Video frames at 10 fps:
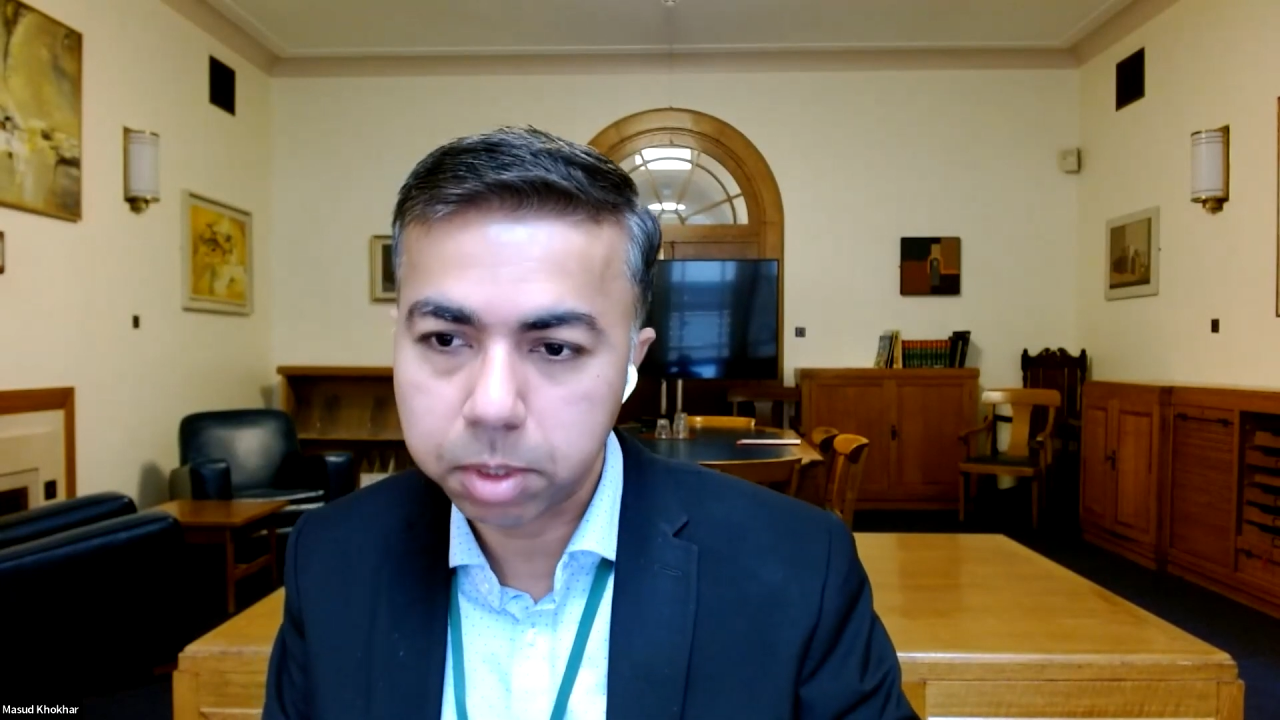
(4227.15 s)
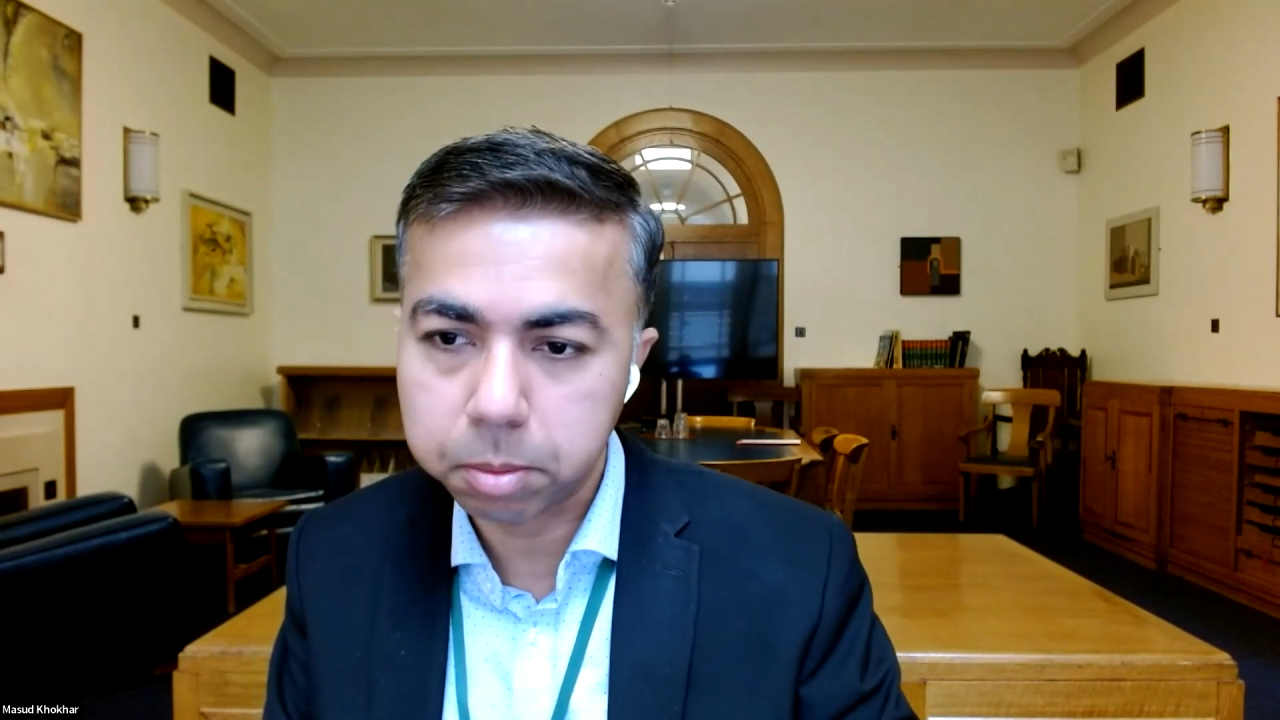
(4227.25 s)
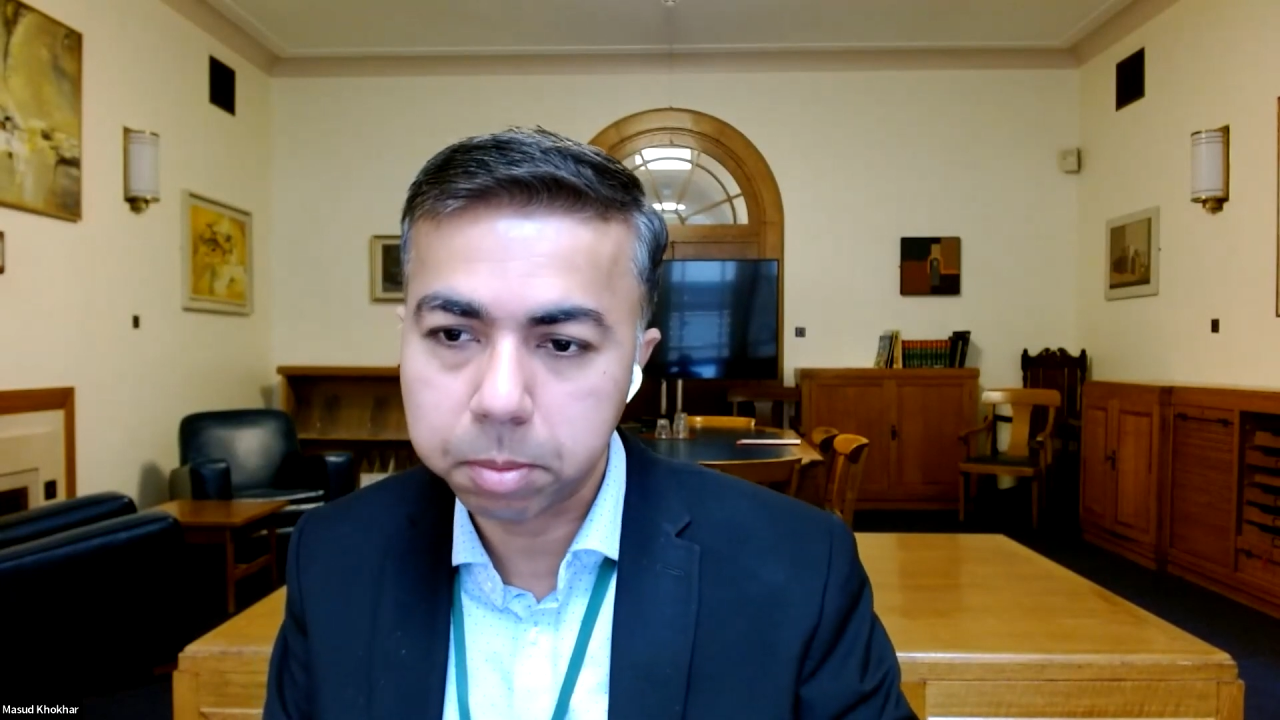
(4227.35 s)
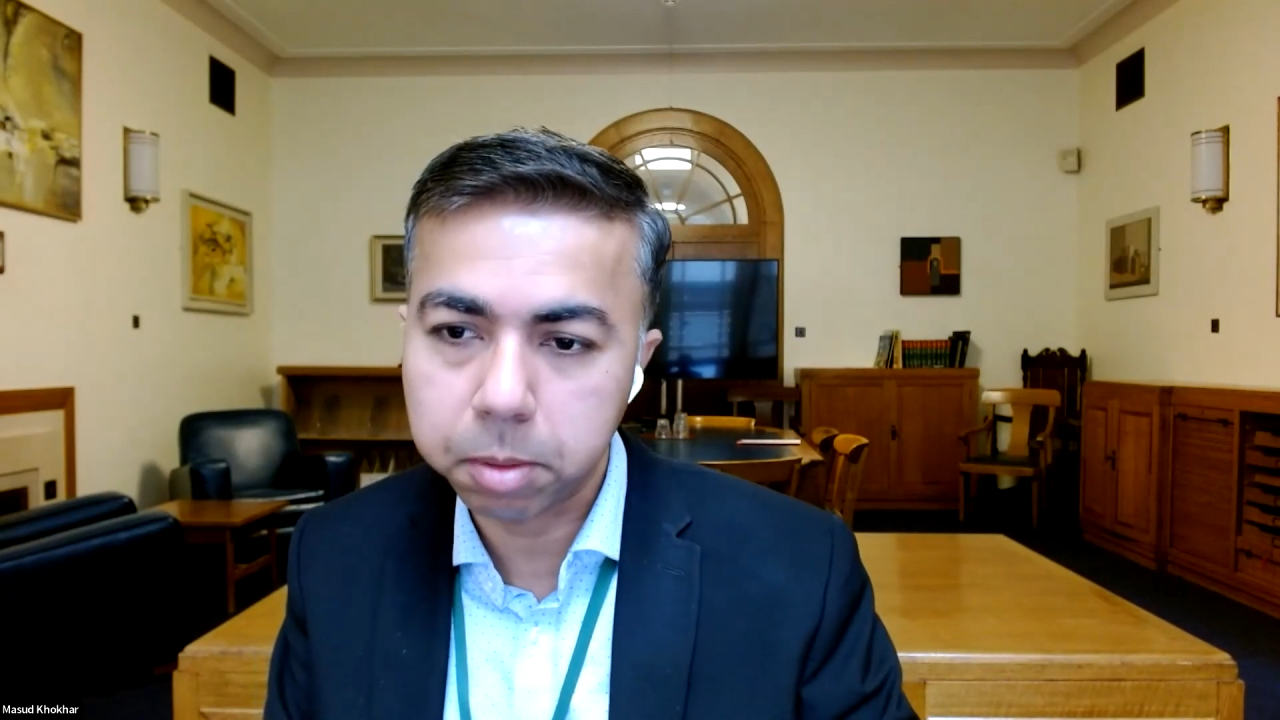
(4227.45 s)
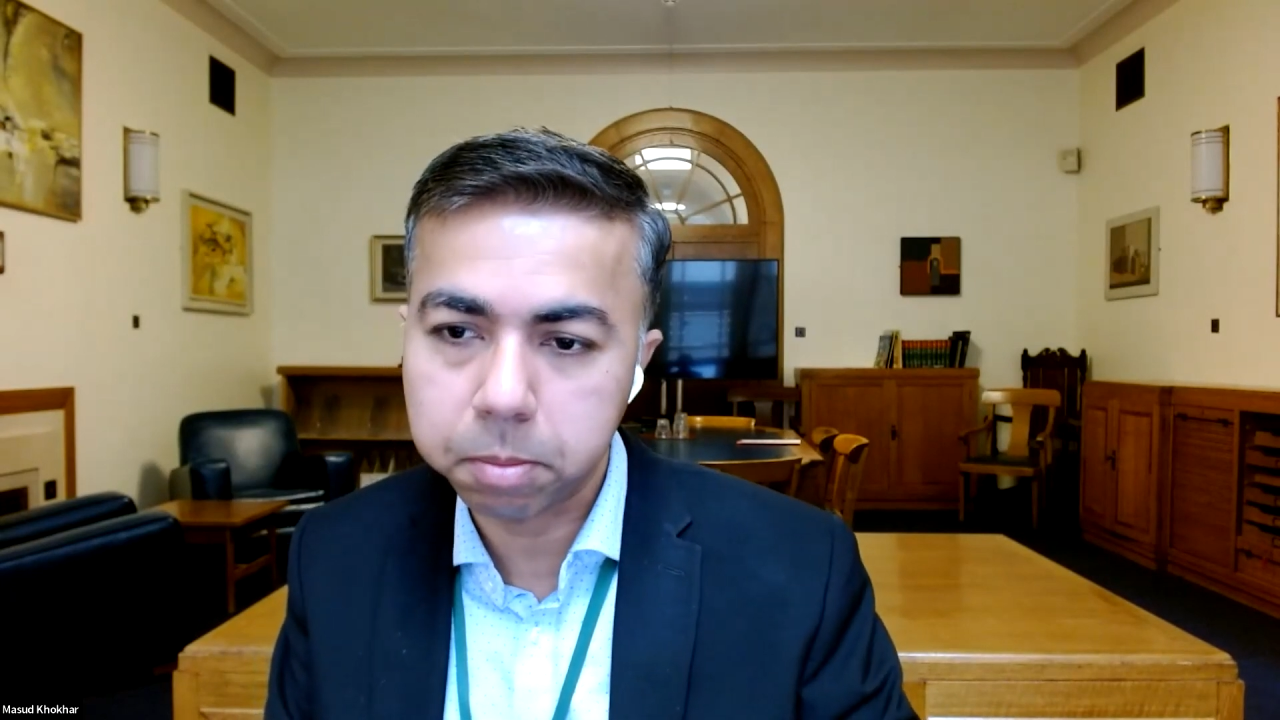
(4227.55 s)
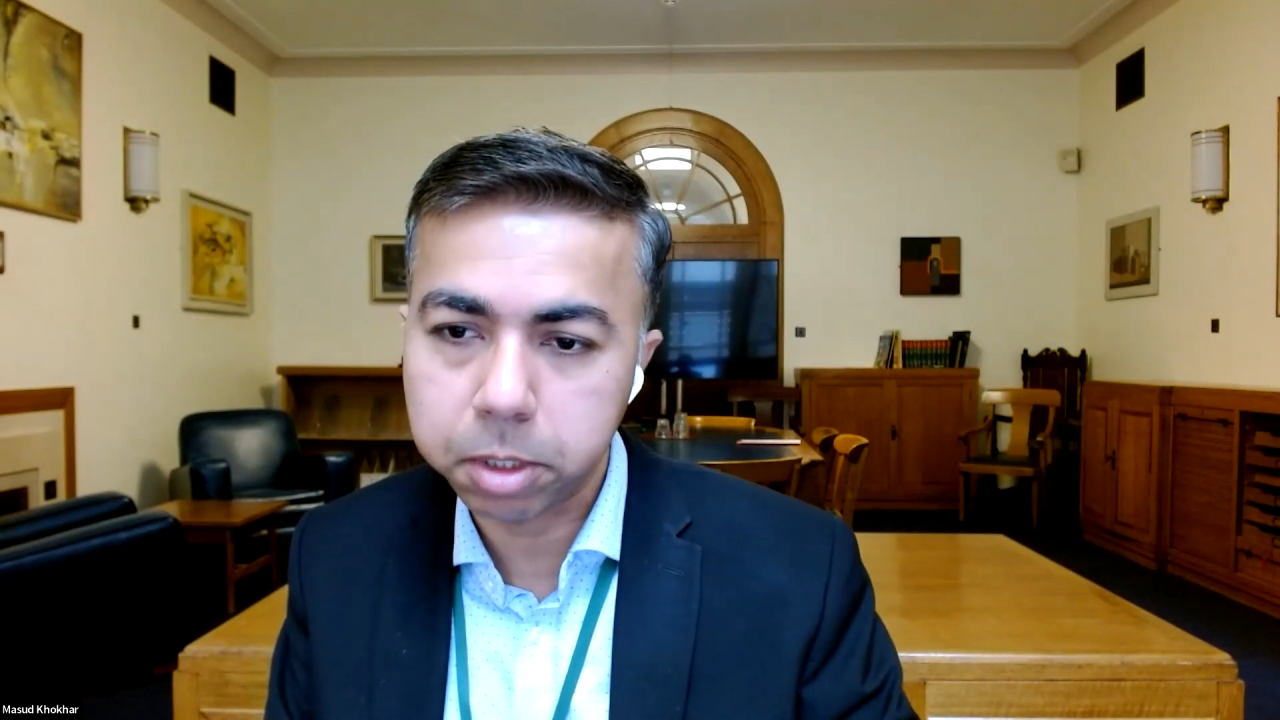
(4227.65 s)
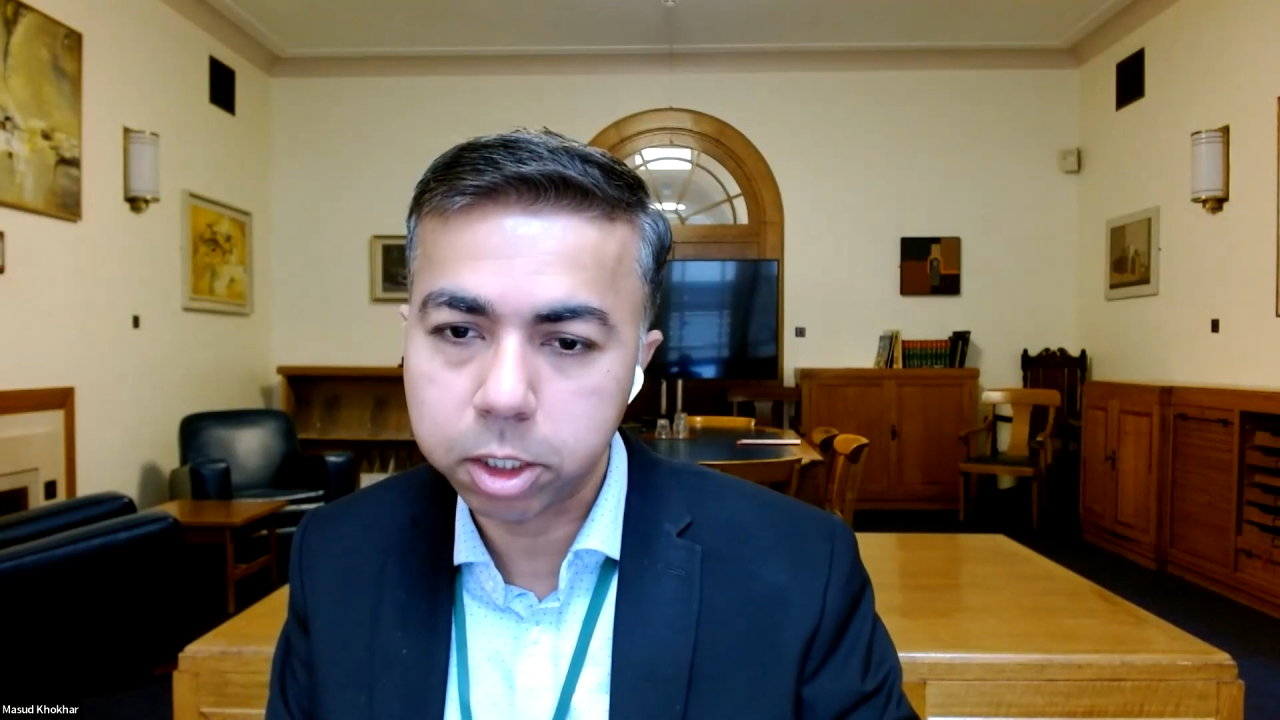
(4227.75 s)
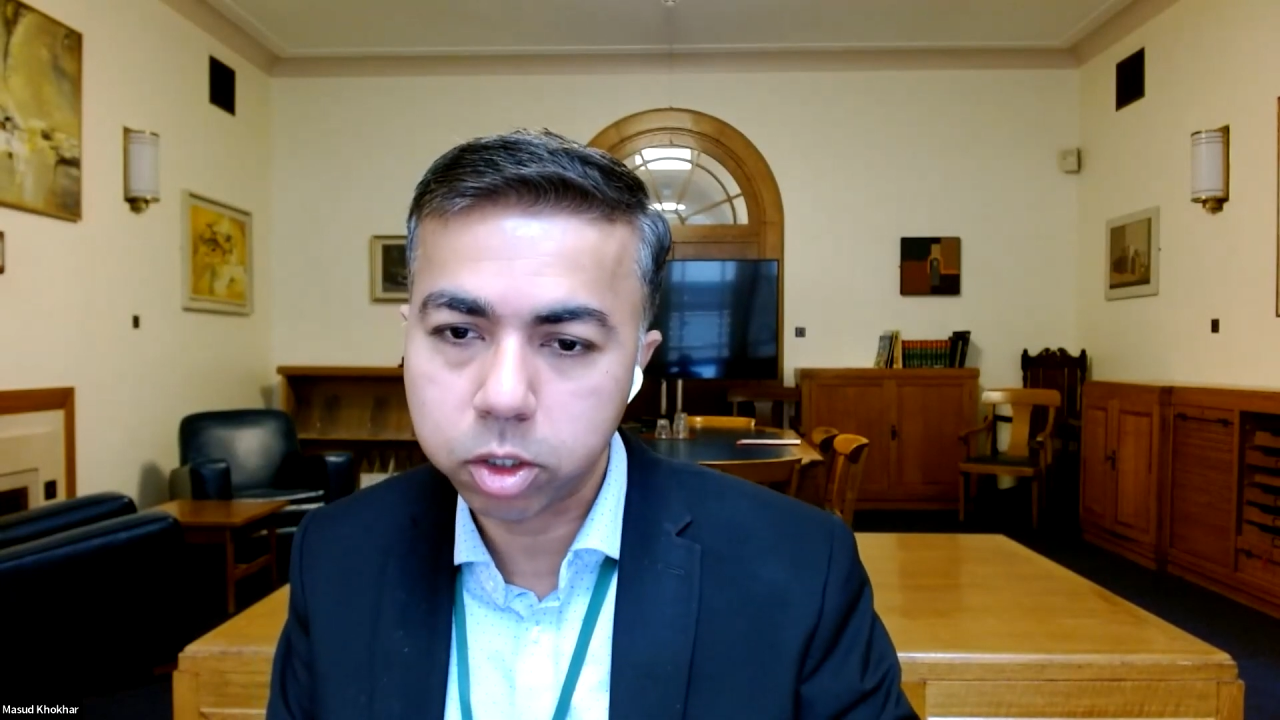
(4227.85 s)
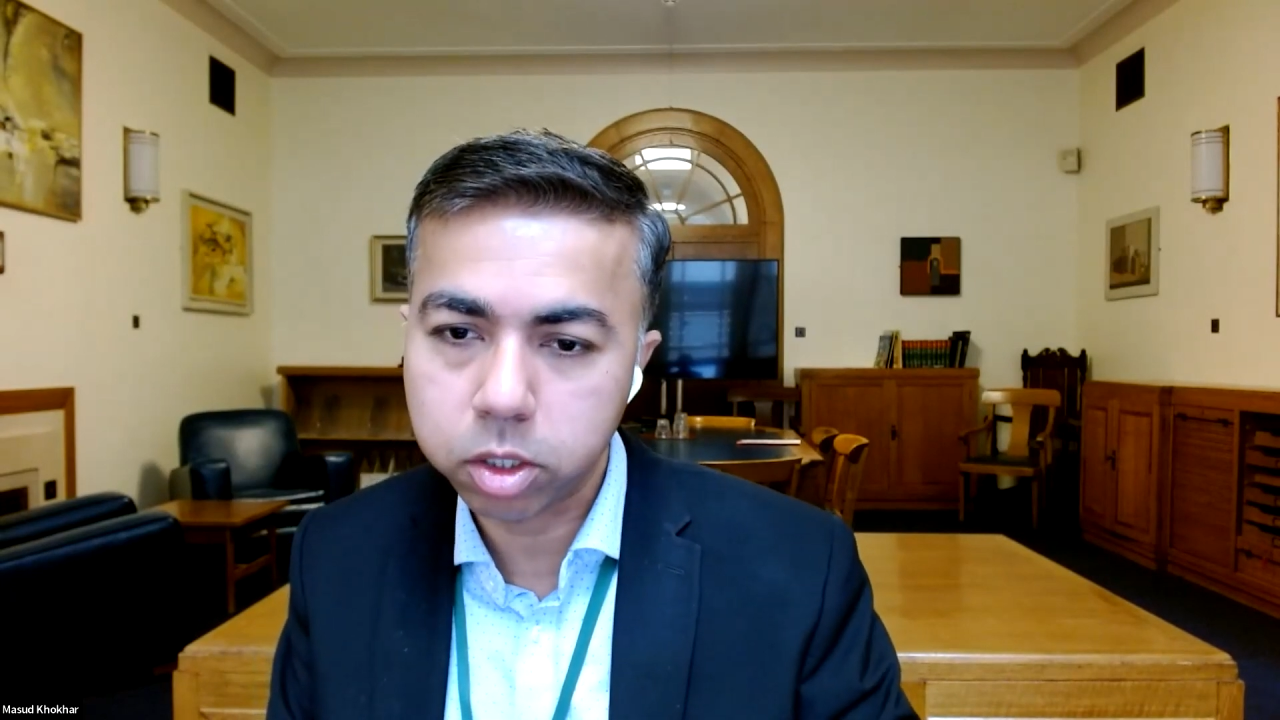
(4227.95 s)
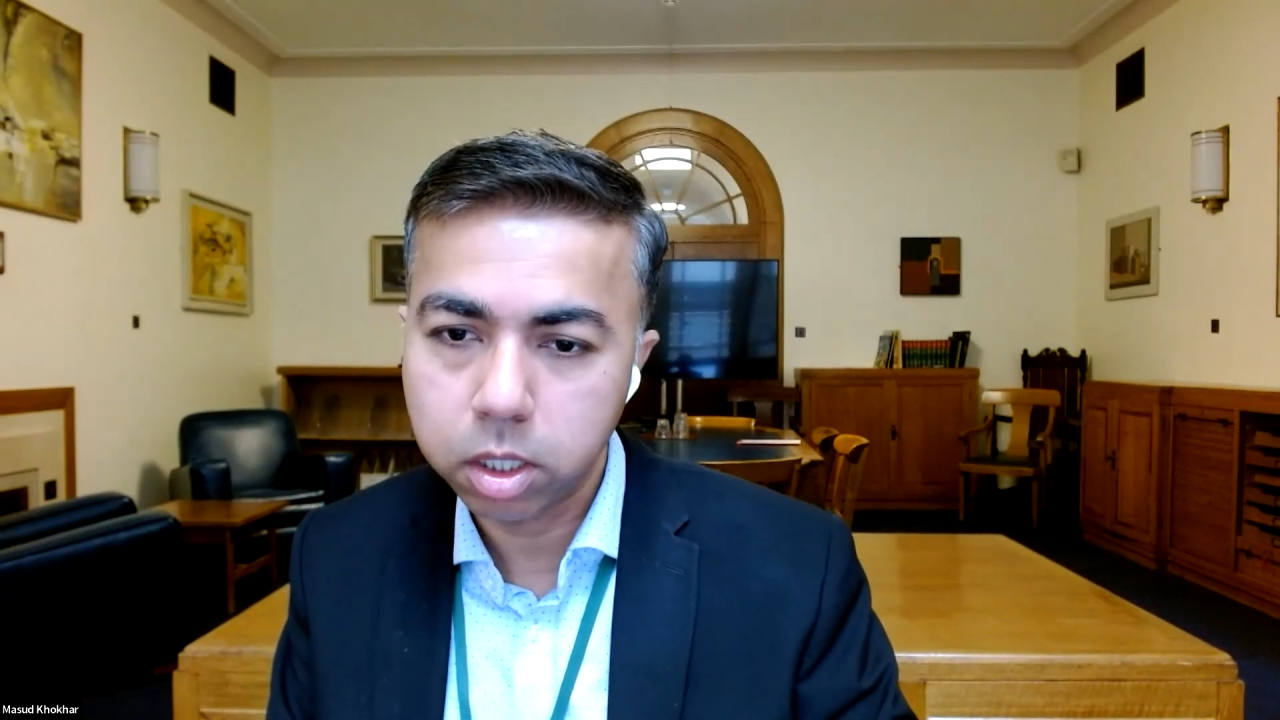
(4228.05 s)
might be
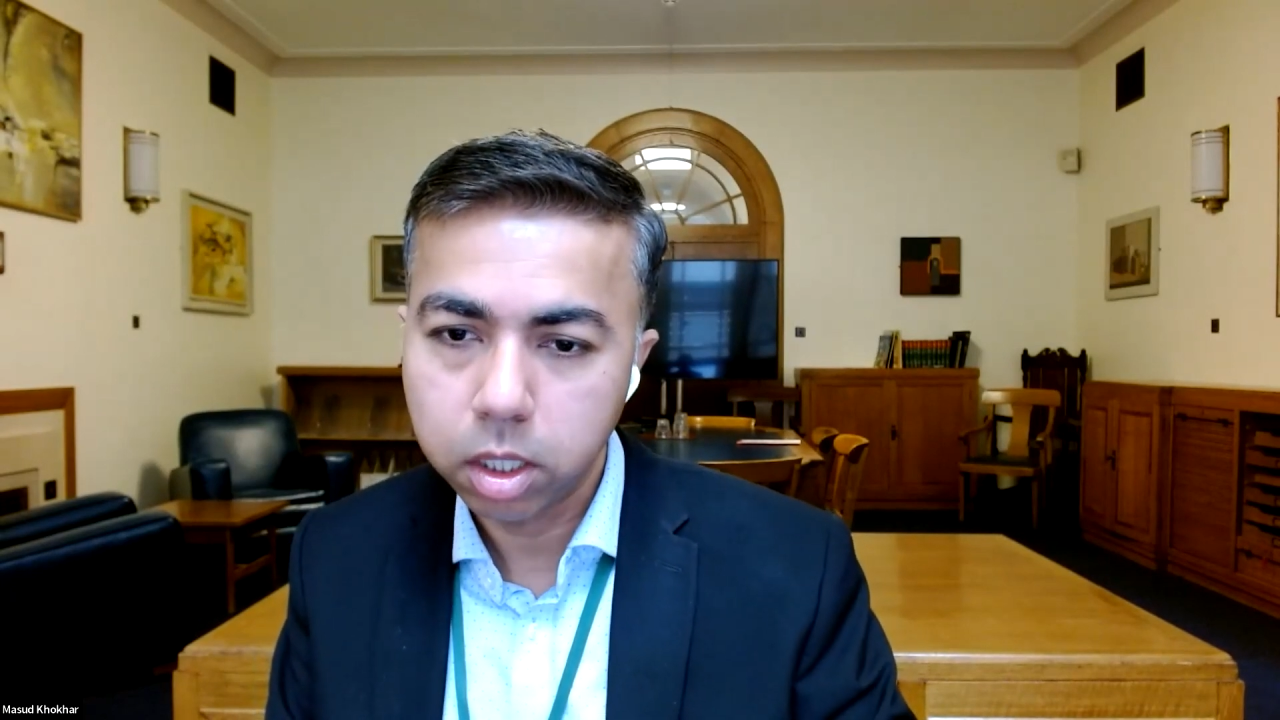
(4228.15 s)
published.